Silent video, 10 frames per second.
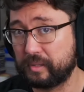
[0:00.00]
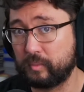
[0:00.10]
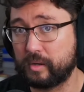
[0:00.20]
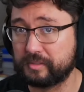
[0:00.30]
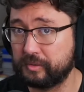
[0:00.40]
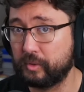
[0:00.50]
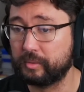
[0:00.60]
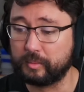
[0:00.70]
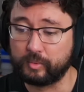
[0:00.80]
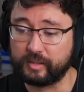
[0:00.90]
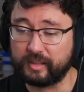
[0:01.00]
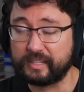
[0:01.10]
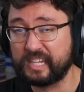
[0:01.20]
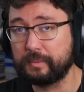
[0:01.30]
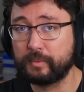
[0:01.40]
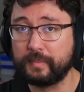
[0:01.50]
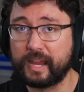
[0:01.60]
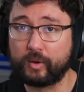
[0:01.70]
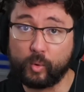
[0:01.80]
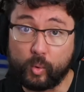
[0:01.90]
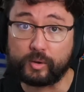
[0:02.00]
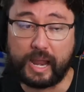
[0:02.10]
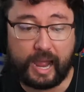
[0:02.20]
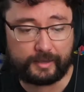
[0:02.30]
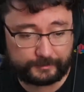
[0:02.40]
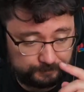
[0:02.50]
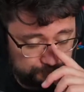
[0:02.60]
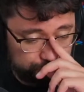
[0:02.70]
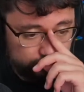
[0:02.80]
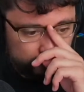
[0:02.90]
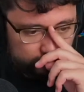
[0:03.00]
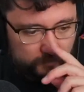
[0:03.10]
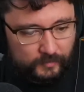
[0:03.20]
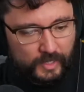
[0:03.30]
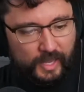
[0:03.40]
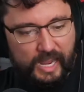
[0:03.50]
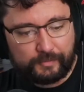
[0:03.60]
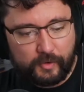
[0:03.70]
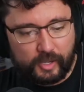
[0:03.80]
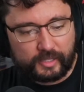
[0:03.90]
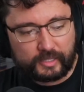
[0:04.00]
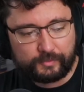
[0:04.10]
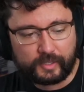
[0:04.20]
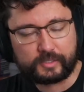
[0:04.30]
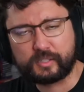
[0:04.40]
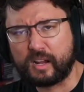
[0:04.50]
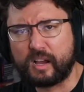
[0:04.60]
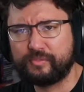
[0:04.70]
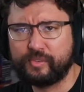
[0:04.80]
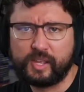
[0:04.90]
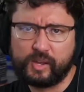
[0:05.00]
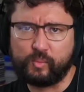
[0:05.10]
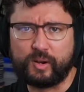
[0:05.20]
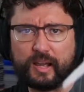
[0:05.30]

wants to do with him, whether they keep him there or not. And finally, to finish it off, what